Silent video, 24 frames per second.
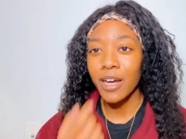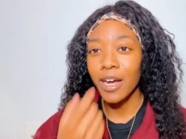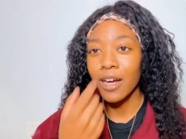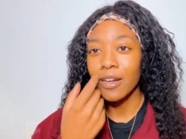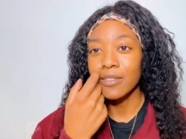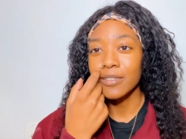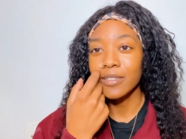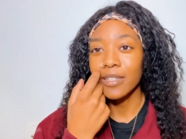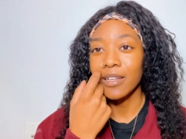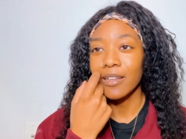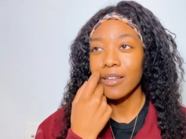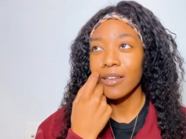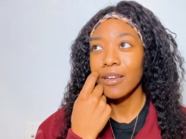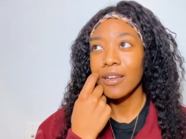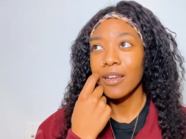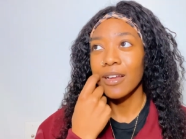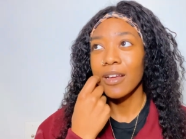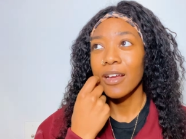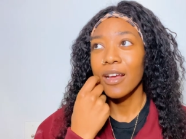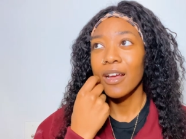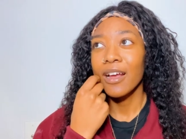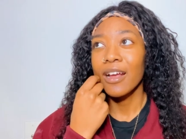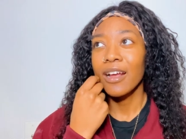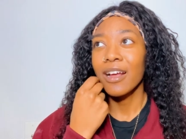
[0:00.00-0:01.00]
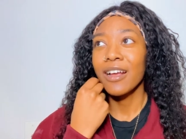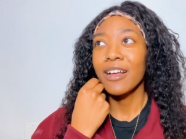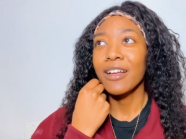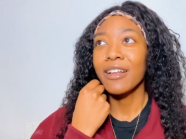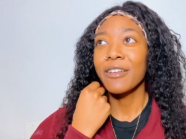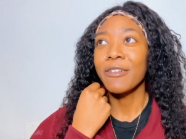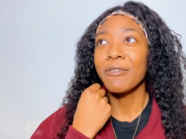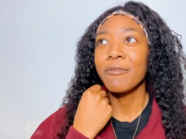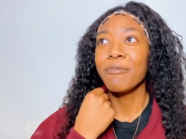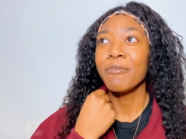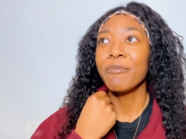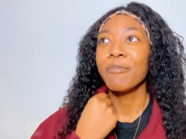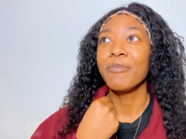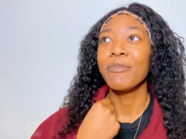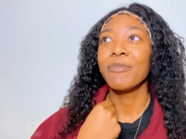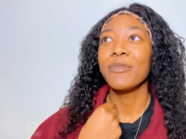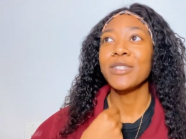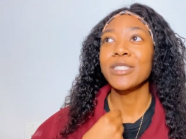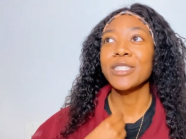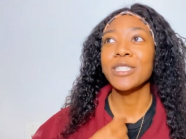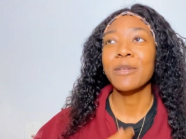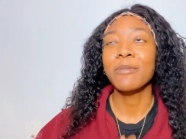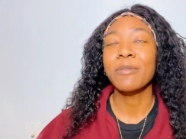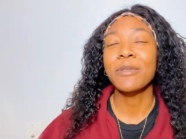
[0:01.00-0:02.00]
i was like
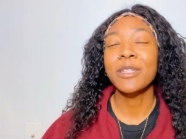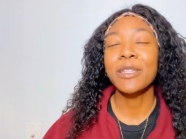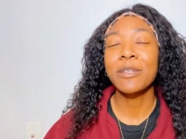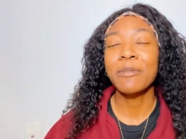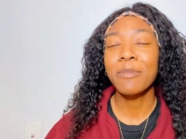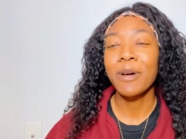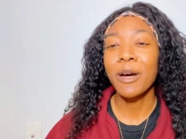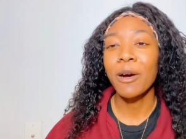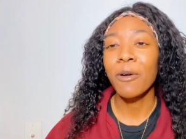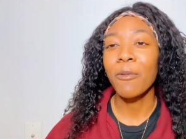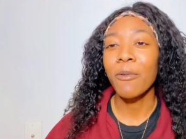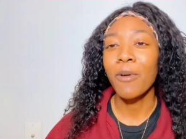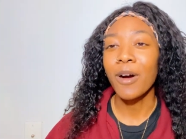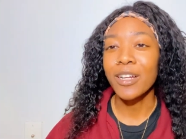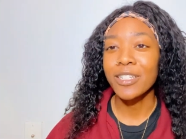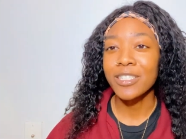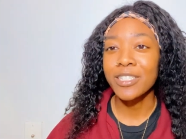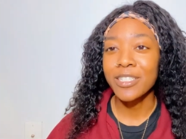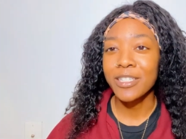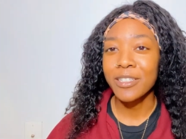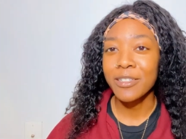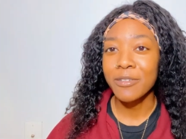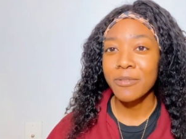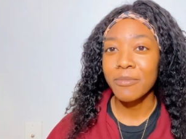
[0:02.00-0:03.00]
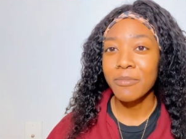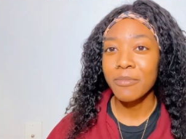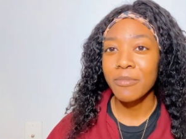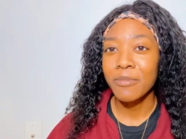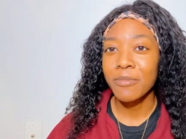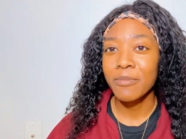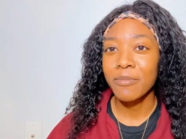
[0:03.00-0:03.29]
something about watching them